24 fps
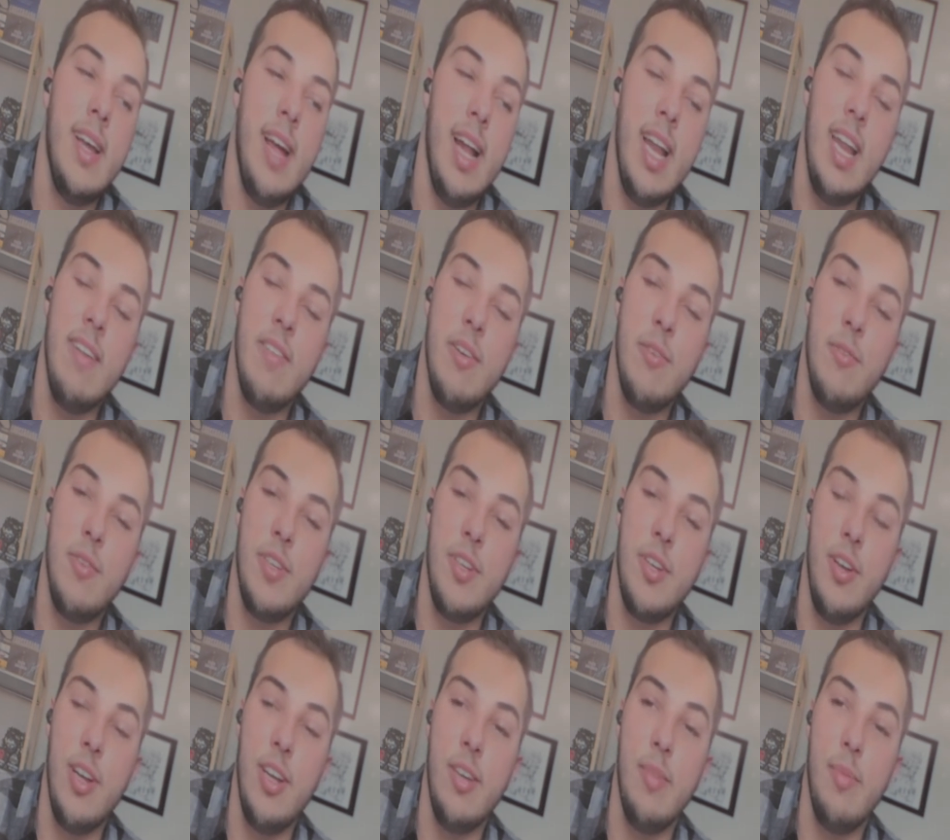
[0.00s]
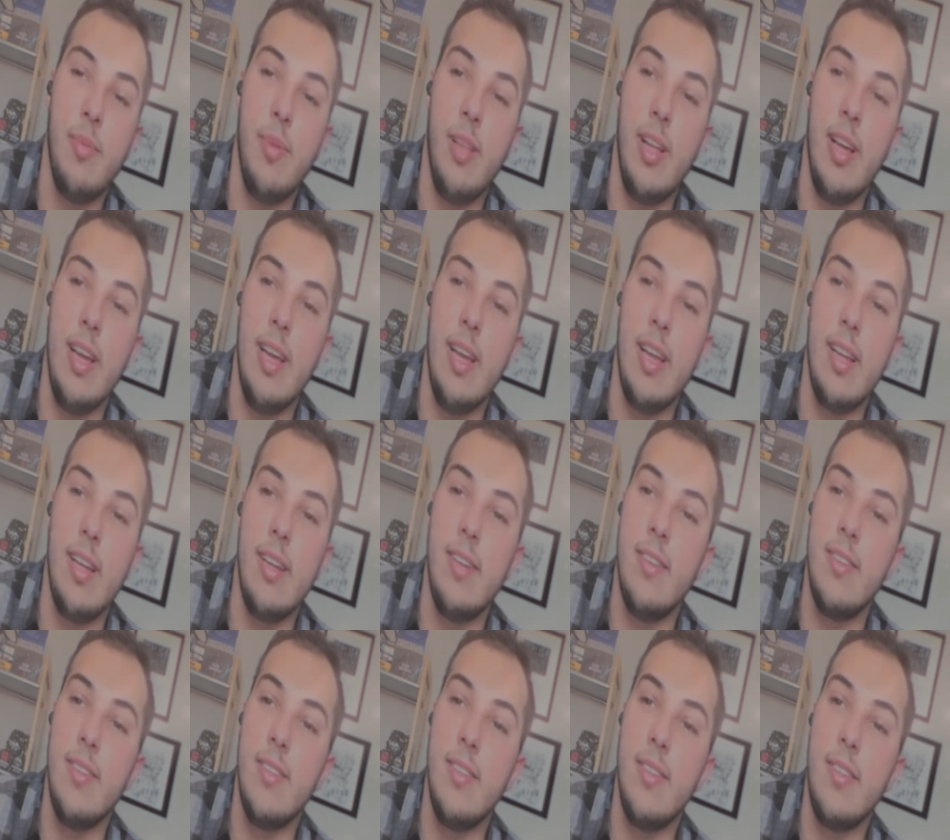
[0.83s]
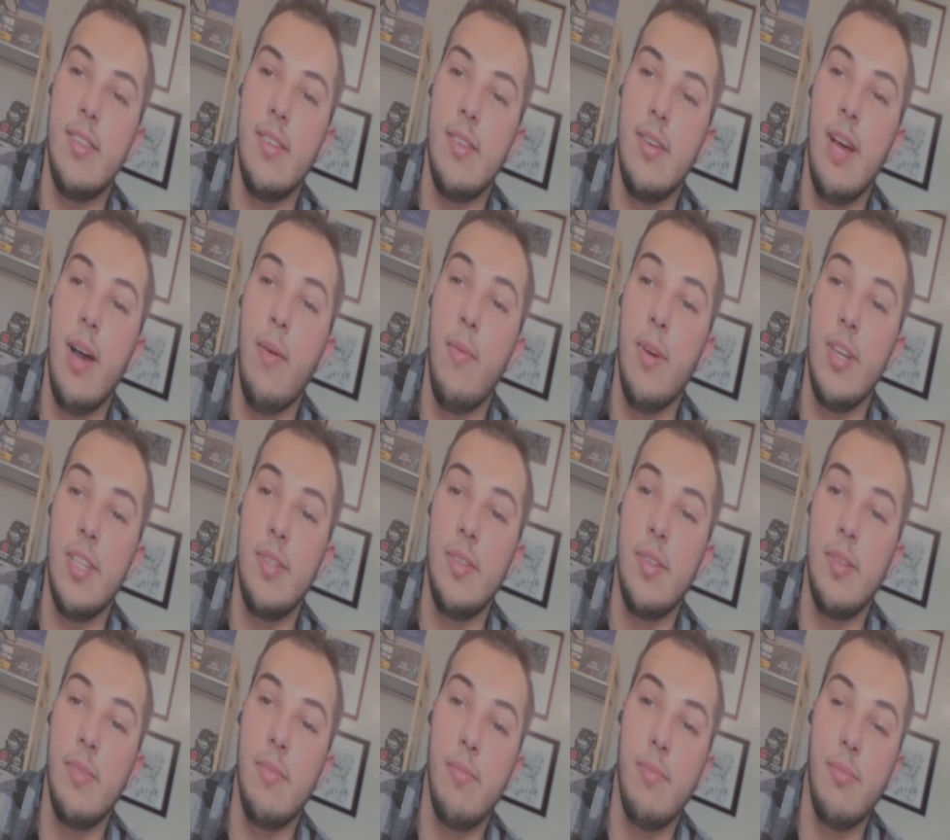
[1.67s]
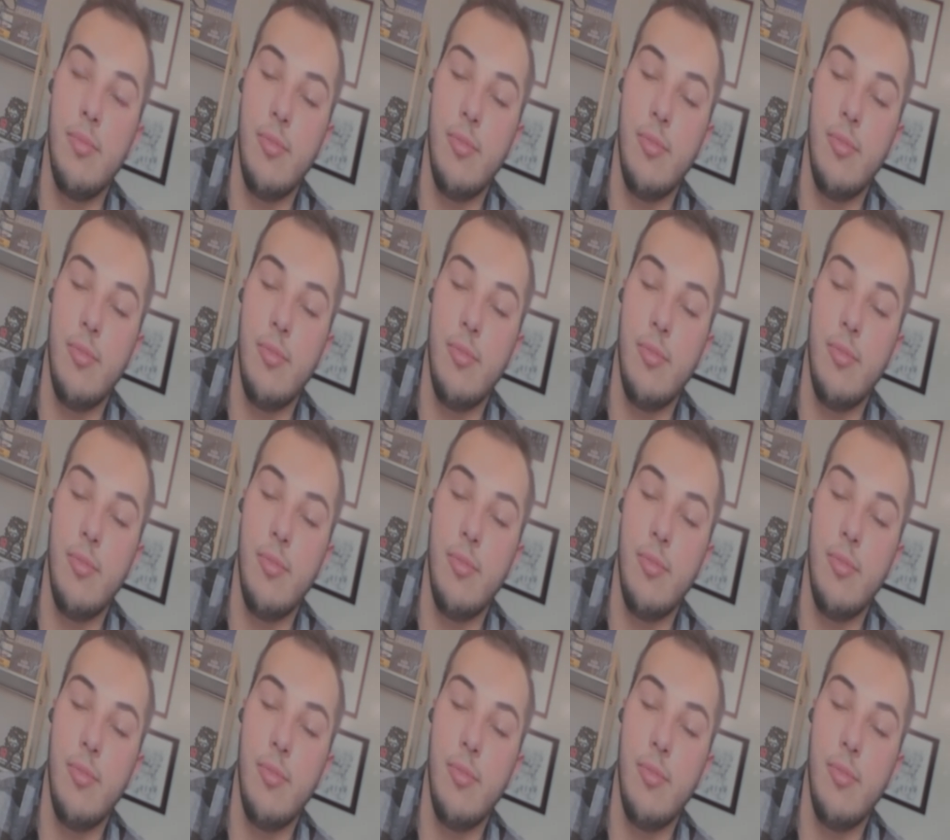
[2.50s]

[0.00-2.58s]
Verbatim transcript: And even returning to play because I was